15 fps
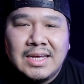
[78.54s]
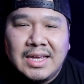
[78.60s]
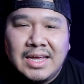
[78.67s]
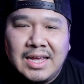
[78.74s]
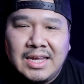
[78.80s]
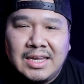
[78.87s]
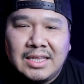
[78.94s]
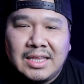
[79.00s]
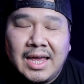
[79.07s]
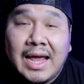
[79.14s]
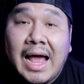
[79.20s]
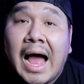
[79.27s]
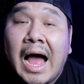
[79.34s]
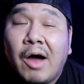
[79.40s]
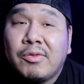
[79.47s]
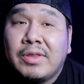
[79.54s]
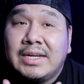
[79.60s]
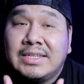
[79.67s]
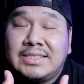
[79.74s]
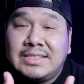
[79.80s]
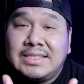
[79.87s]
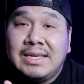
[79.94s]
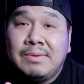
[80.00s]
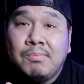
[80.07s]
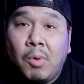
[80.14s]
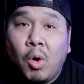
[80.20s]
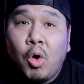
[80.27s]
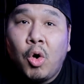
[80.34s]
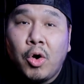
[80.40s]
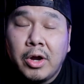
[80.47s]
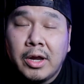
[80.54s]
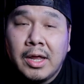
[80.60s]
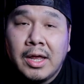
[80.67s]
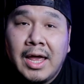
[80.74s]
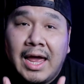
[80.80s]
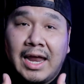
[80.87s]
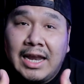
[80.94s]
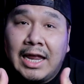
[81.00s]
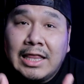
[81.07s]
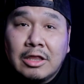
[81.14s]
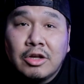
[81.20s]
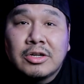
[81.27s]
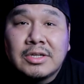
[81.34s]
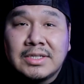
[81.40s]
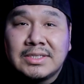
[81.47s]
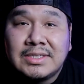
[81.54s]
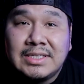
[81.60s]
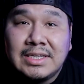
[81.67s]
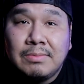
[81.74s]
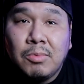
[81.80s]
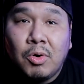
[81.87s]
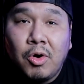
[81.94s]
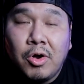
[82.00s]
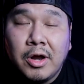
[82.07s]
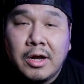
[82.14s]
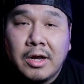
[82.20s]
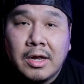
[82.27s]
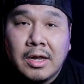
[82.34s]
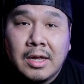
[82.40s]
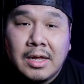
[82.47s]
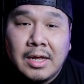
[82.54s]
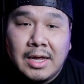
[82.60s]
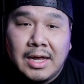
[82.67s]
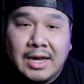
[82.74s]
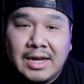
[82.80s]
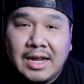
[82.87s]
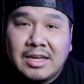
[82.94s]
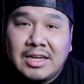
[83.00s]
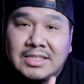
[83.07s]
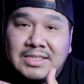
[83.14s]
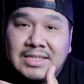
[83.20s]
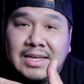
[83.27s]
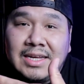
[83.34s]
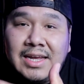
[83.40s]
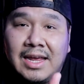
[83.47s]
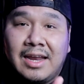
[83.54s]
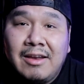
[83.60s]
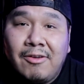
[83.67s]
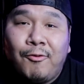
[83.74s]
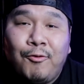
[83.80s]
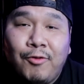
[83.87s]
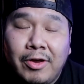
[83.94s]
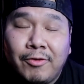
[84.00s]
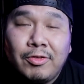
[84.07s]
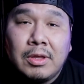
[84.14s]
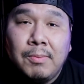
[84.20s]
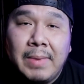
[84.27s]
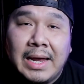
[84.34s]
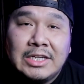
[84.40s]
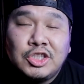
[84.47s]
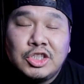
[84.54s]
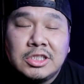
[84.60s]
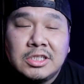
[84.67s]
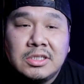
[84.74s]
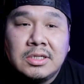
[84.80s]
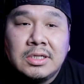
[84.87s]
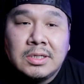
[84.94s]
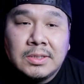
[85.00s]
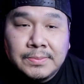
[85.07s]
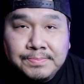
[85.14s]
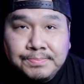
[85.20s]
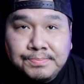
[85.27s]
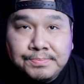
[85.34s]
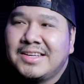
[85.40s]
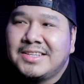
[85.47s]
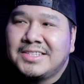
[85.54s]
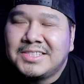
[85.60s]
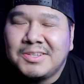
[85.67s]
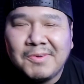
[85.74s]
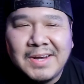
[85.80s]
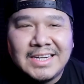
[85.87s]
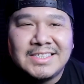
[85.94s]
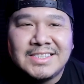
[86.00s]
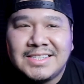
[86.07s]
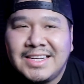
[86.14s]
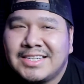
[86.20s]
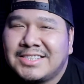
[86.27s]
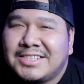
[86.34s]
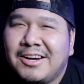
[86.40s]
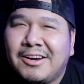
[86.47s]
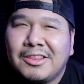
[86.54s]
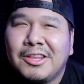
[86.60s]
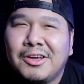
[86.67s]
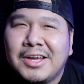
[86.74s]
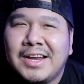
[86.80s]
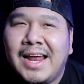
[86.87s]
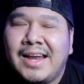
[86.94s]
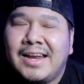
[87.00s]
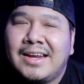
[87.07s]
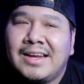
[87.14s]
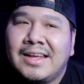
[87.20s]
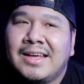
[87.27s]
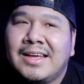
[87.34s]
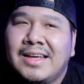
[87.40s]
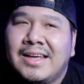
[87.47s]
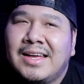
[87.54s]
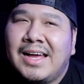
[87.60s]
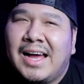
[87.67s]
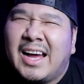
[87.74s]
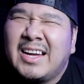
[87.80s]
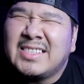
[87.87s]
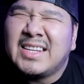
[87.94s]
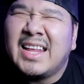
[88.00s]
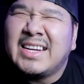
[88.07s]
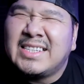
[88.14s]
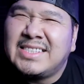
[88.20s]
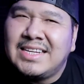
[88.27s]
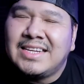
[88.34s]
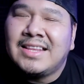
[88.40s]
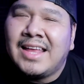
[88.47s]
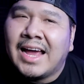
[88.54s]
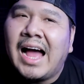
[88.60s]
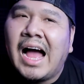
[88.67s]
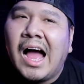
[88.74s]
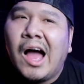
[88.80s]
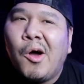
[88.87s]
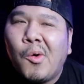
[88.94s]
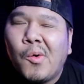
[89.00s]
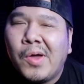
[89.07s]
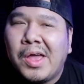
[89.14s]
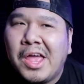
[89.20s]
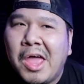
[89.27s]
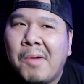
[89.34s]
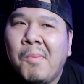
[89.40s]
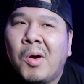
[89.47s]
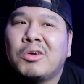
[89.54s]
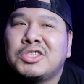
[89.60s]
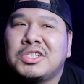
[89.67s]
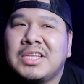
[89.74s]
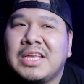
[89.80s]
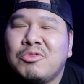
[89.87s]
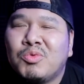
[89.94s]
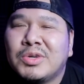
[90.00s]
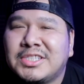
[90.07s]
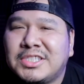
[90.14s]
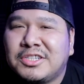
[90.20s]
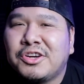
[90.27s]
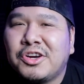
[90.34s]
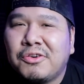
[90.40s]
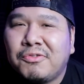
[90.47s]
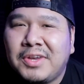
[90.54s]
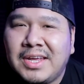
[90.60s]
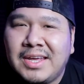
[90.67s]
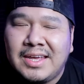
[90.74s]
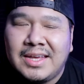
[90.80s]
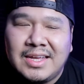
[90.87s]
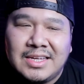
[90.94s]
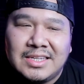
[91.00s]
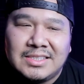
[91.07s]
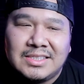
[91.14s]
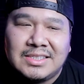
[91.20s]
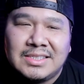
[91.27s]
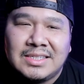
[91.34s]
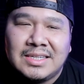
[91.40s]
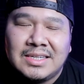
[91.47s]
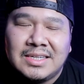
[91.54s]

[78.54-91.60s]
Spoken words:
and how they see more and they look to see more and that they see in the fifth dimension. So when I just started looking at it, I was seeing how emotionally reserved he is.